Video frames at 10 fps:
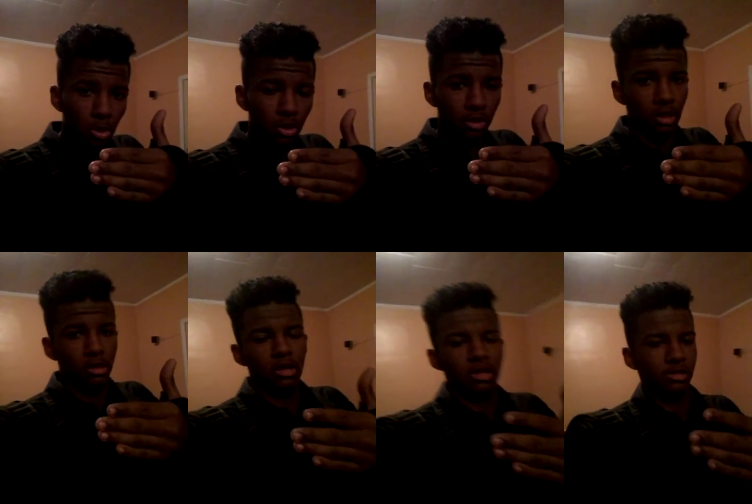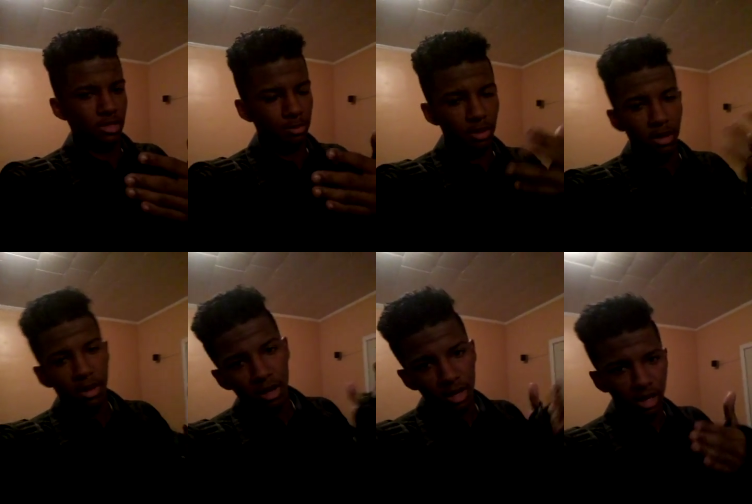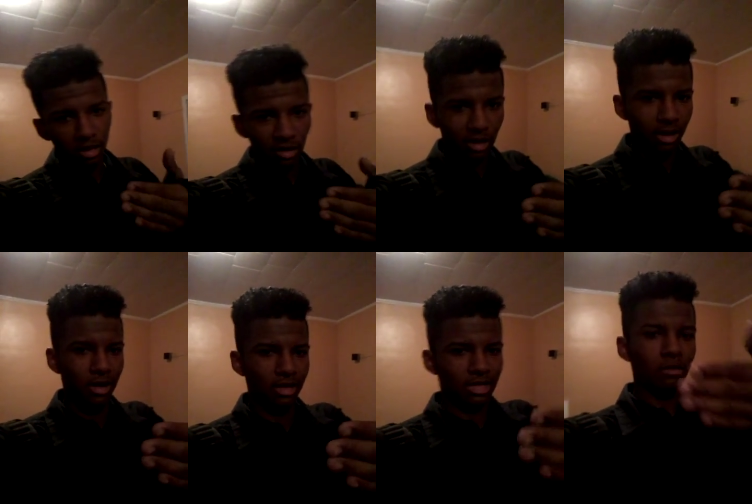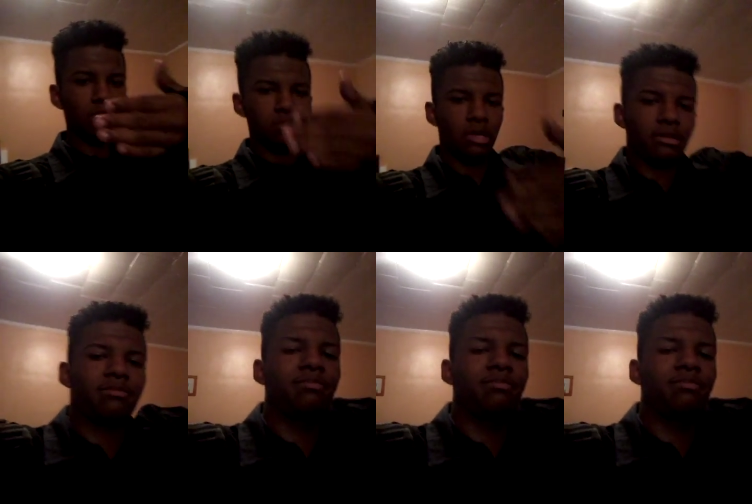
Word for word: okay you can't see it but I like I was like